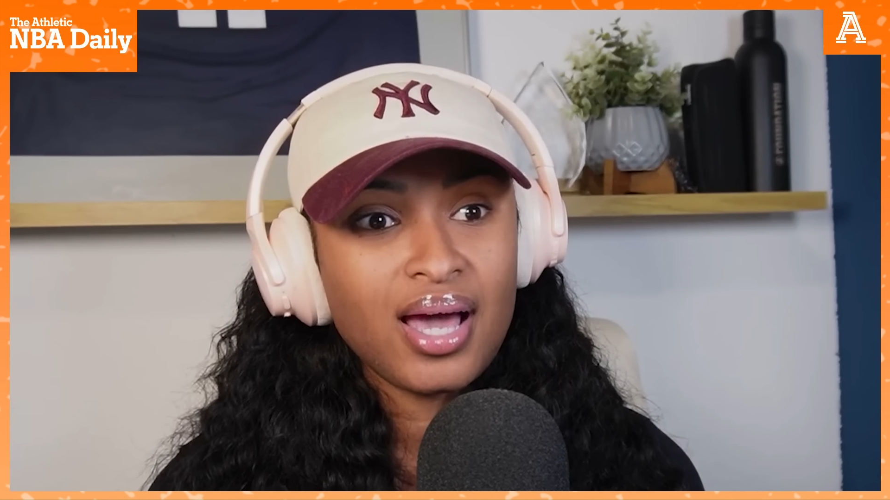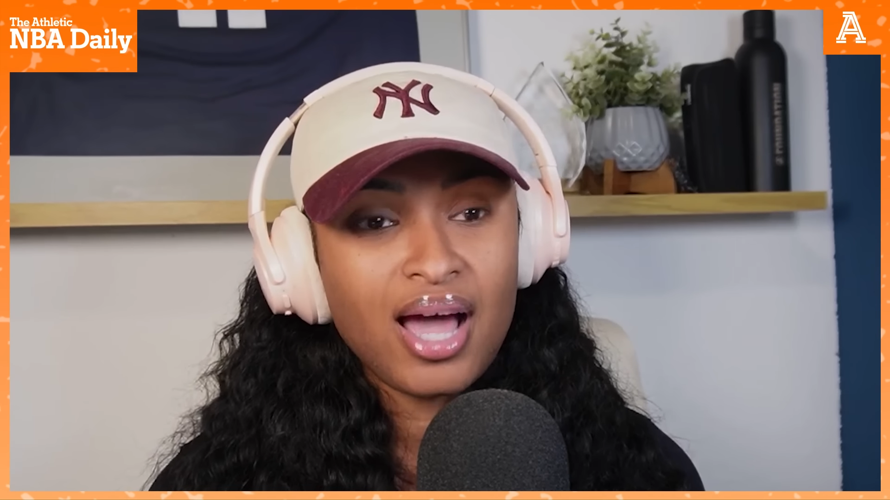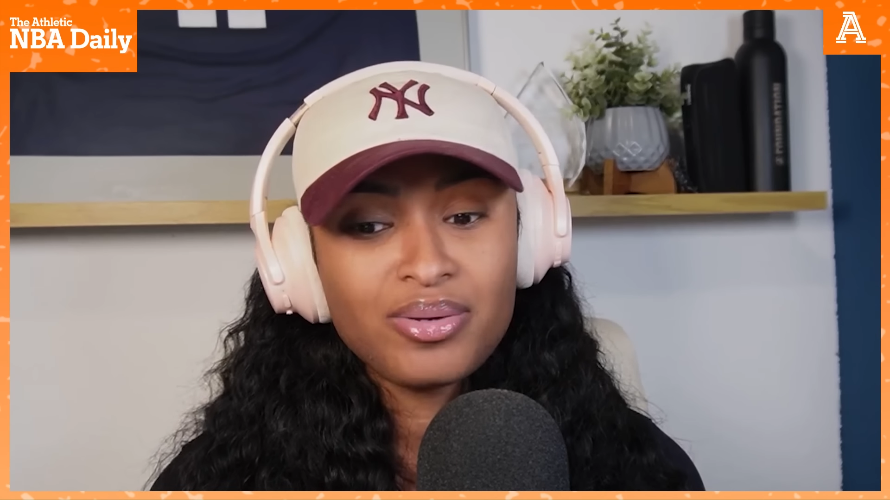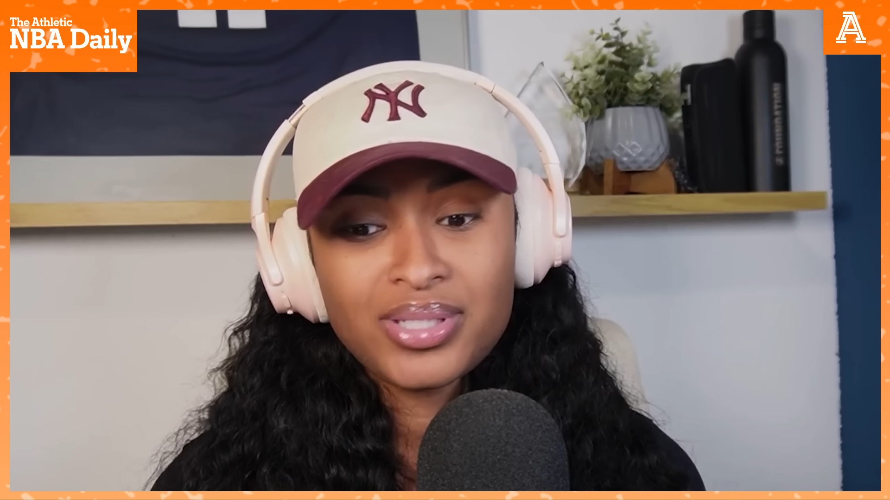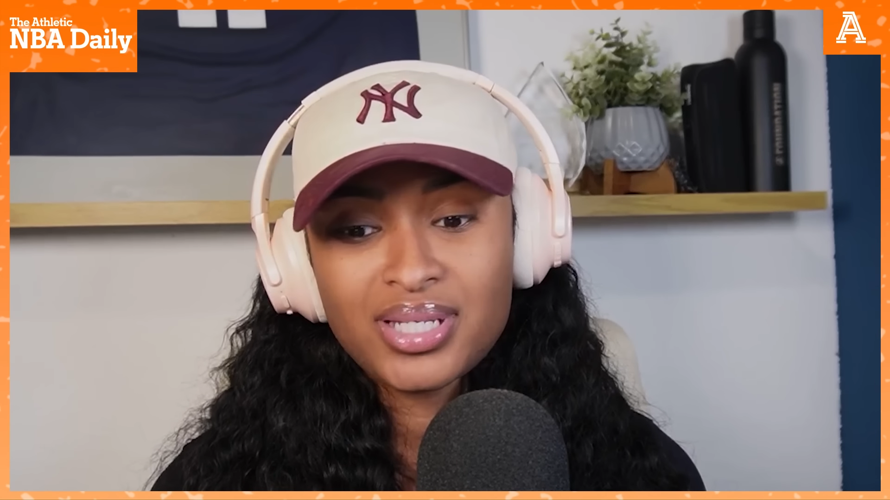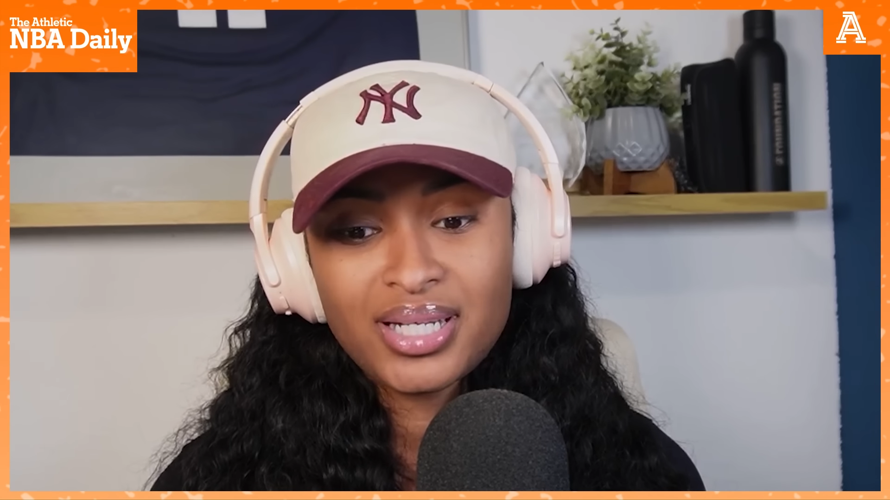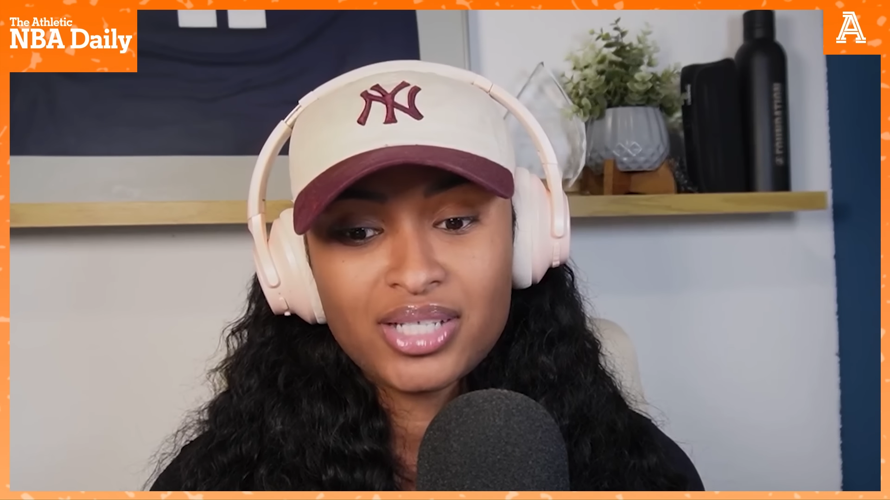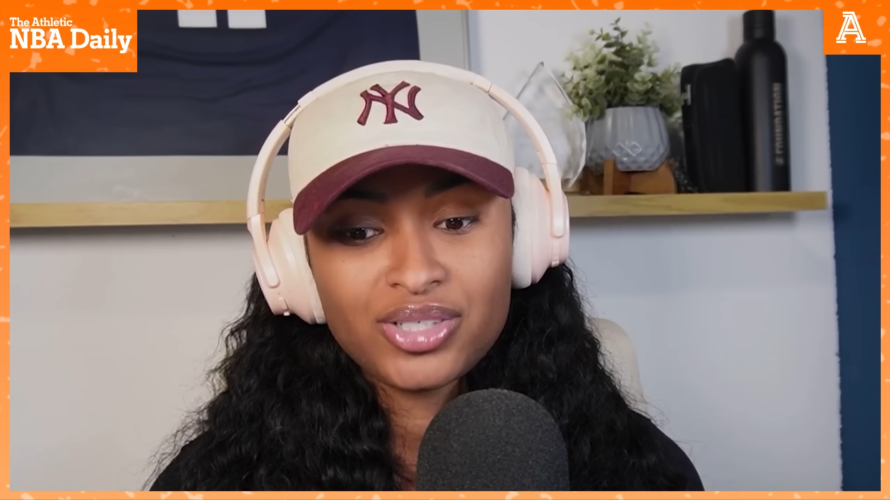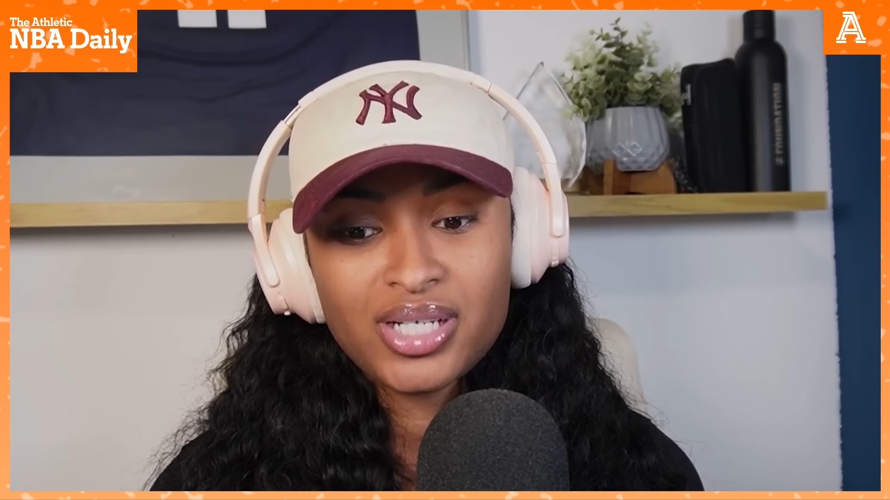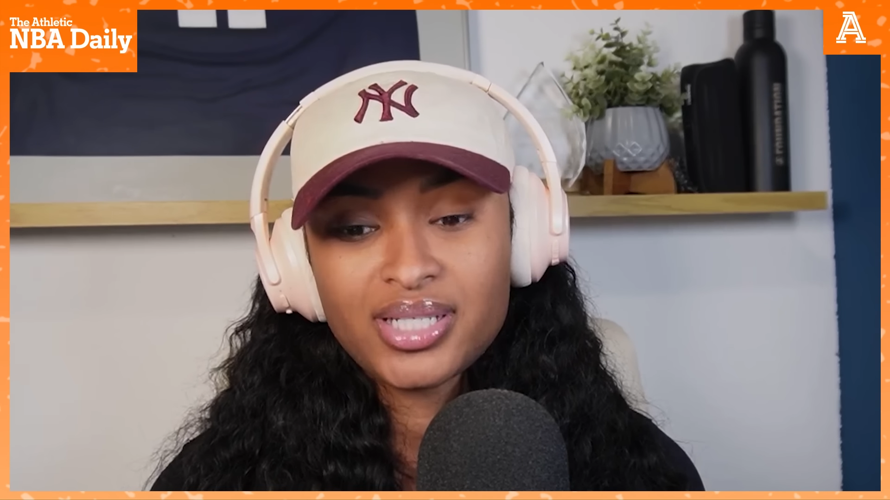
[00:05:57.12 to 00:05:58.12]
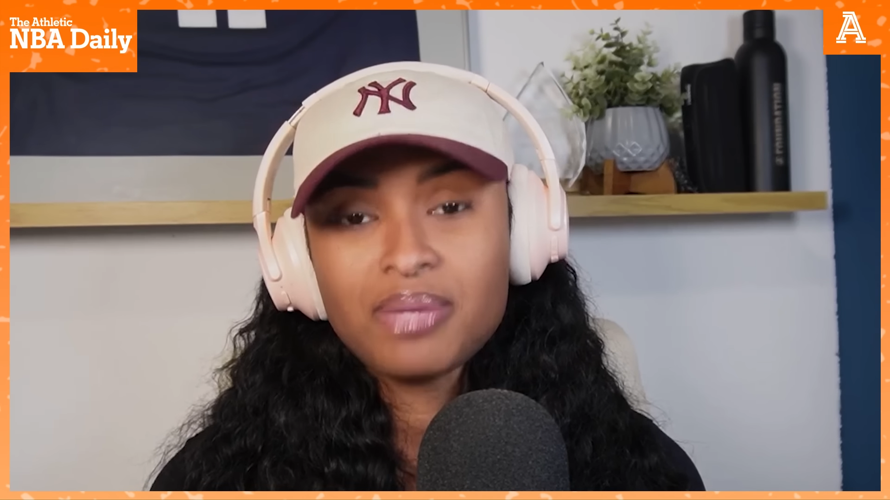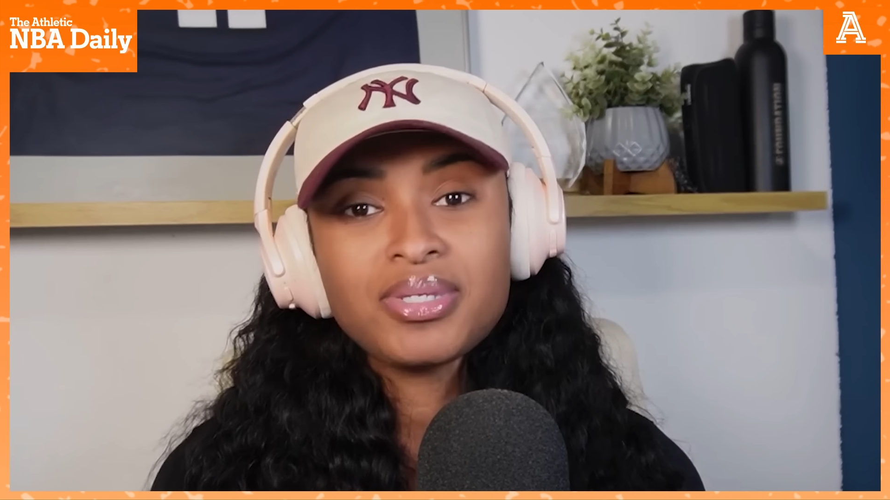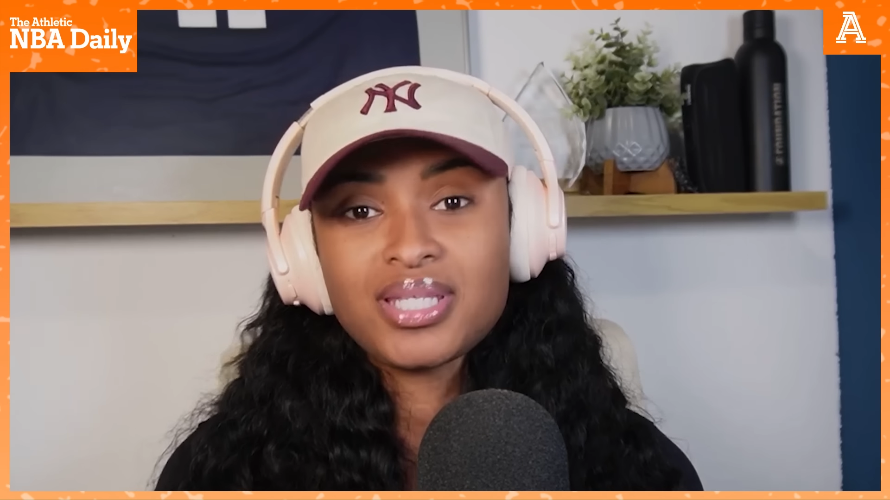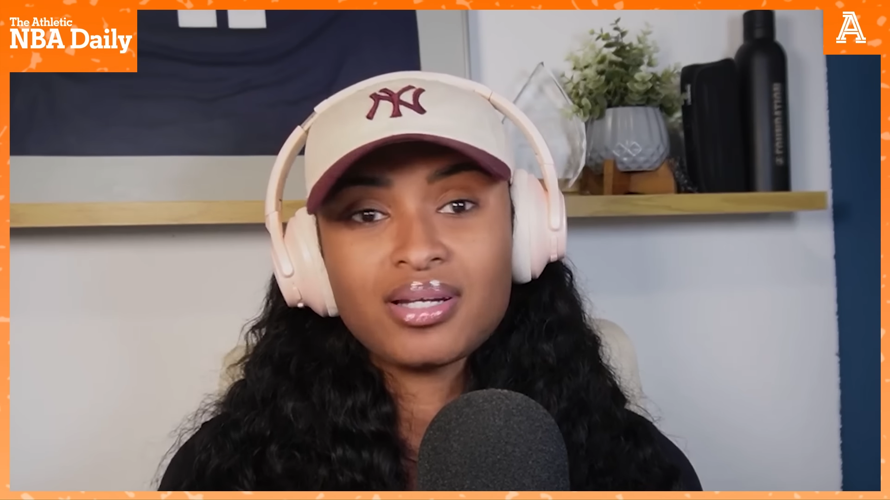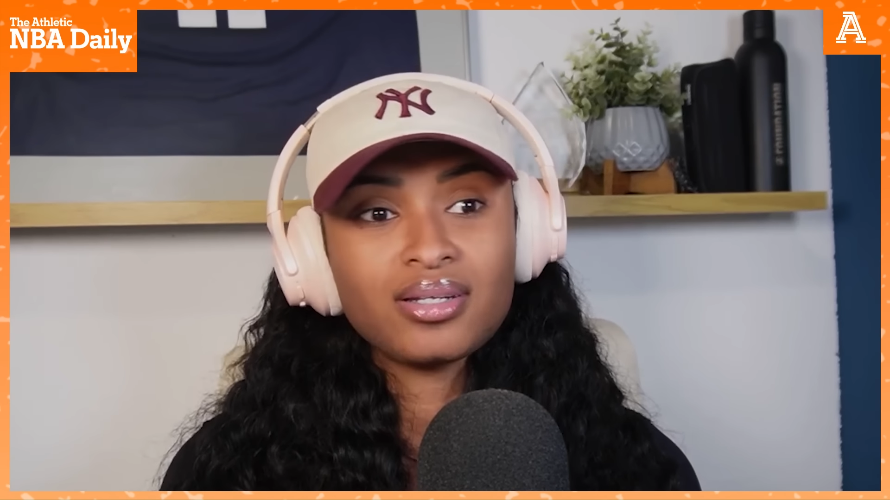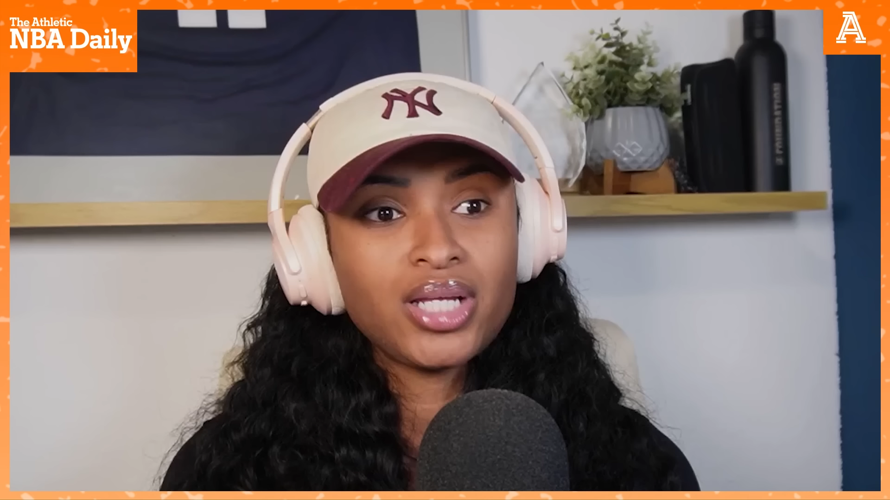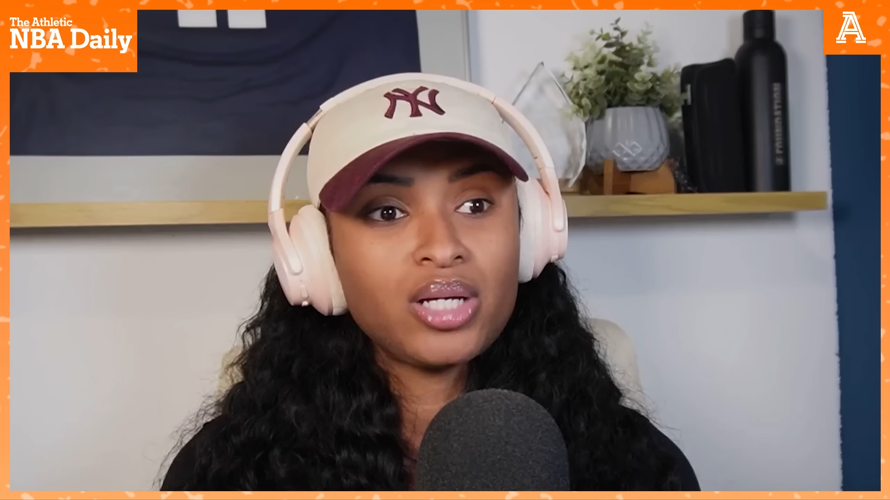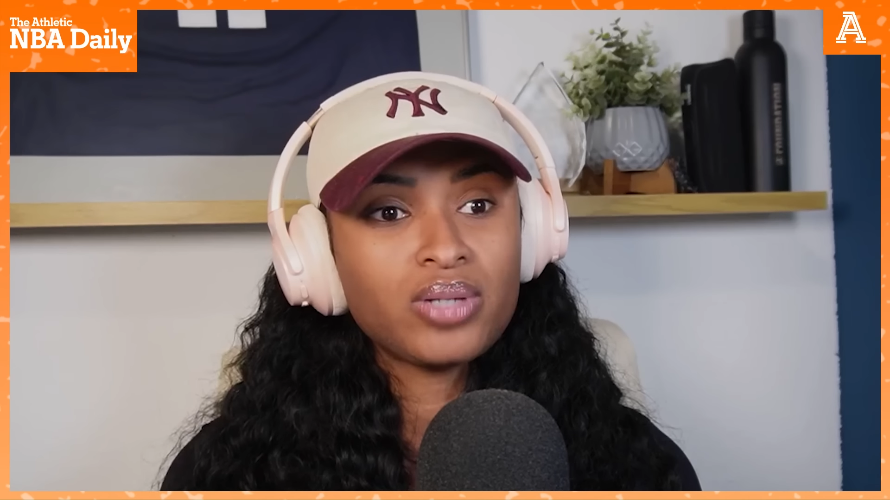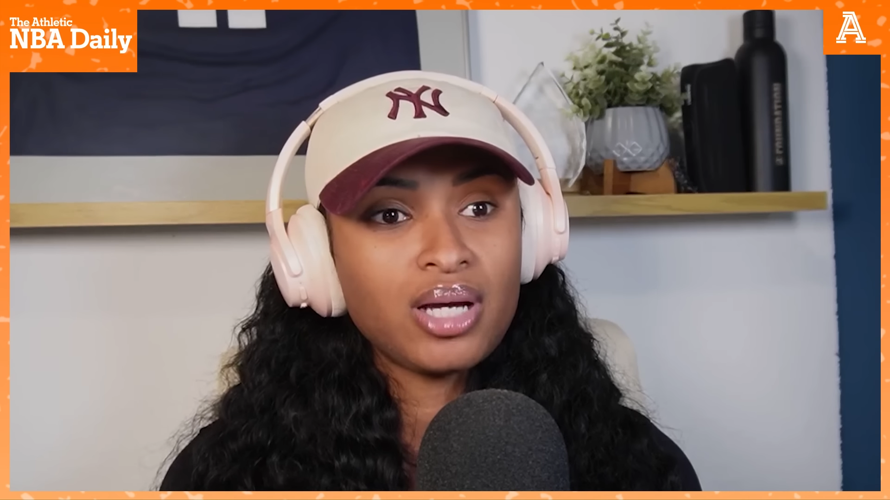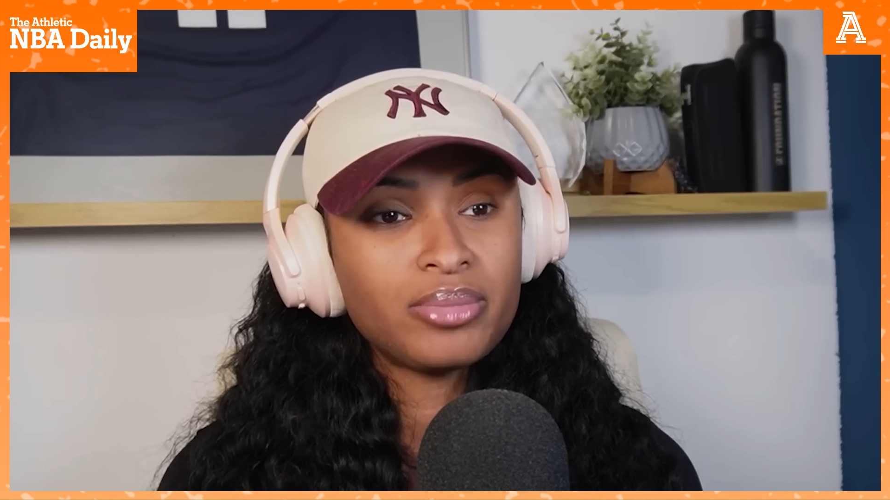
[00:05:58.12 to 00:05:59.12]
I was looking at Trey
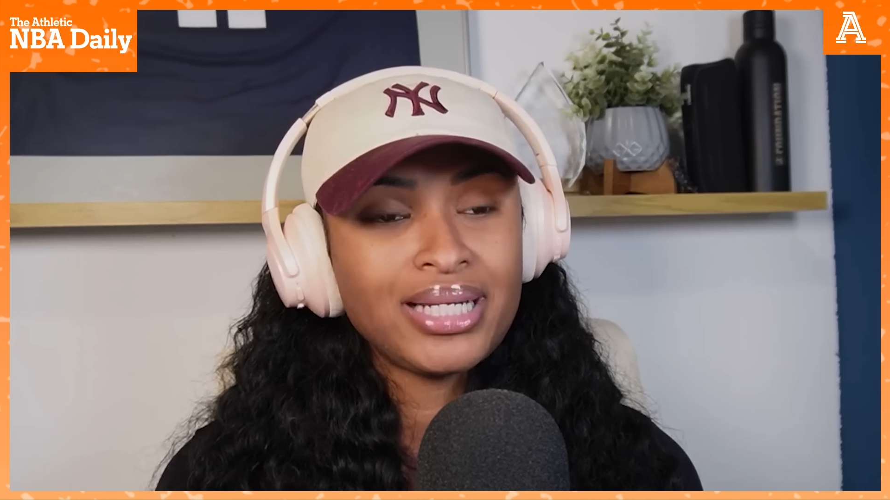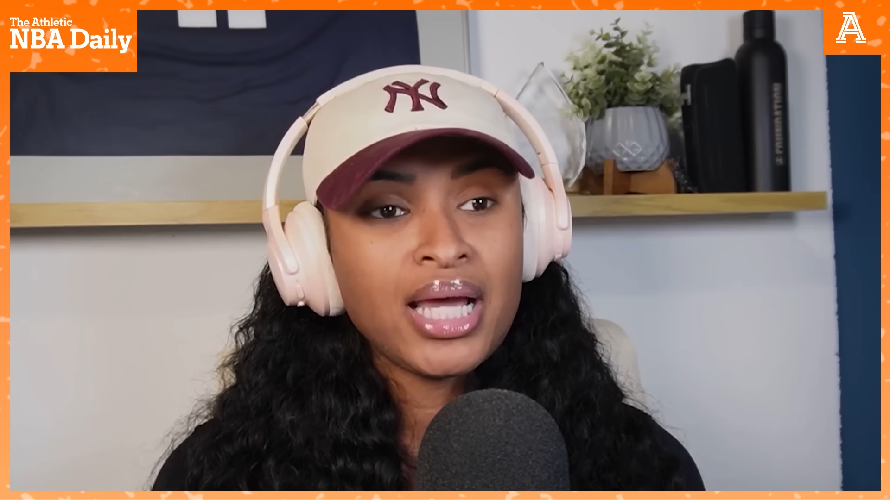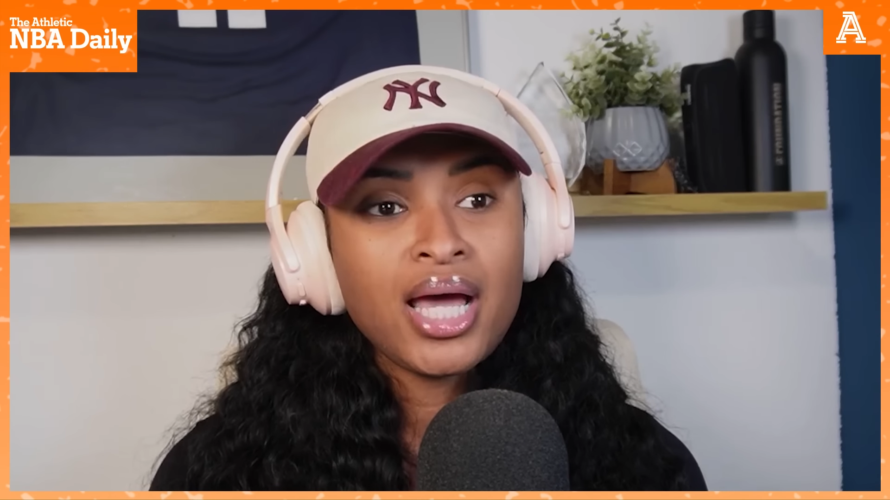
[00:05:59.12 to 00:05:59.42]
Jemison, coming.